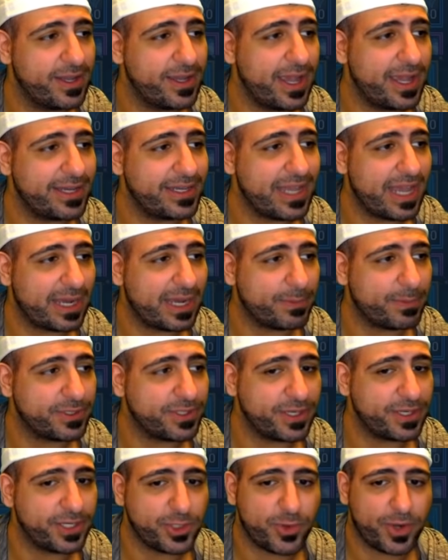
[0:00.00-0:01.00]
attack
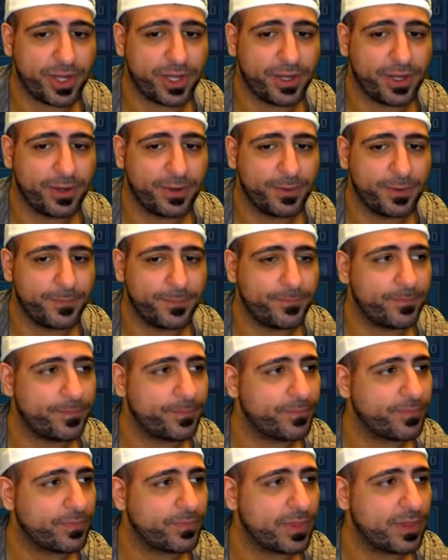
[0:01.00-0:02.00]
percentage right here.
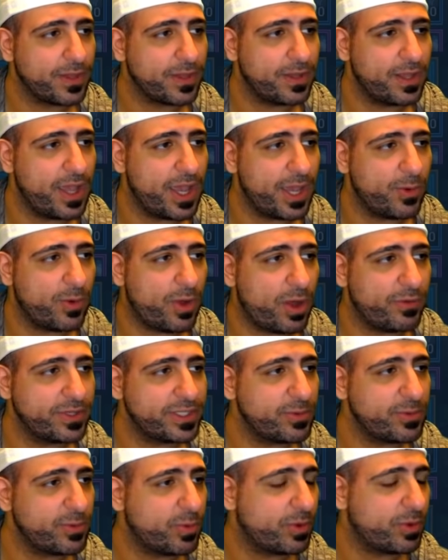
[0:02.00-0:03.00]
And
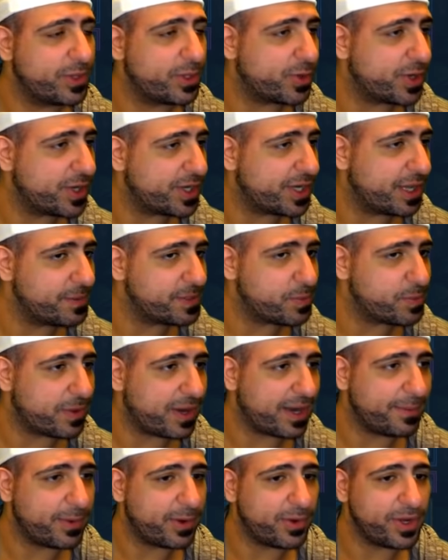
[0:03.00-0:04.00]
obviously we want the crit damage
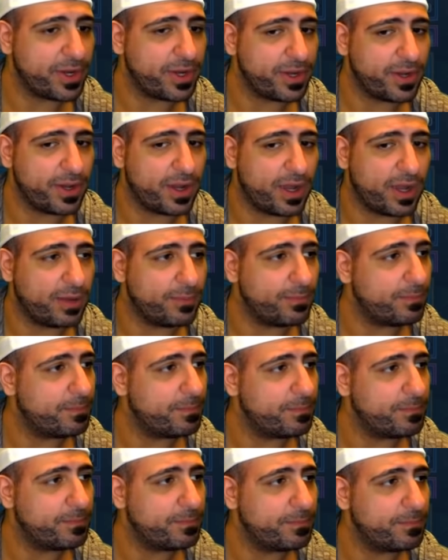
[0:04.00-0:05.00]
primary
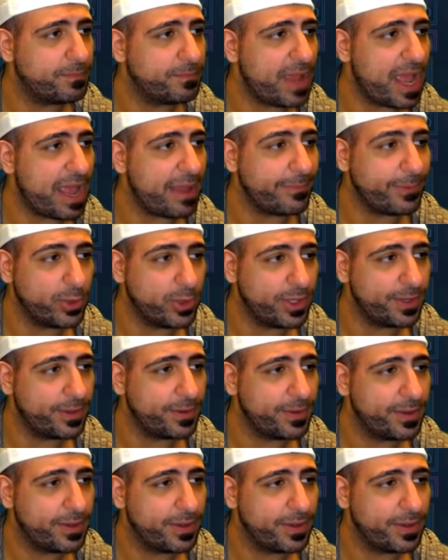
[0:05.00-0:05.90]
amulet.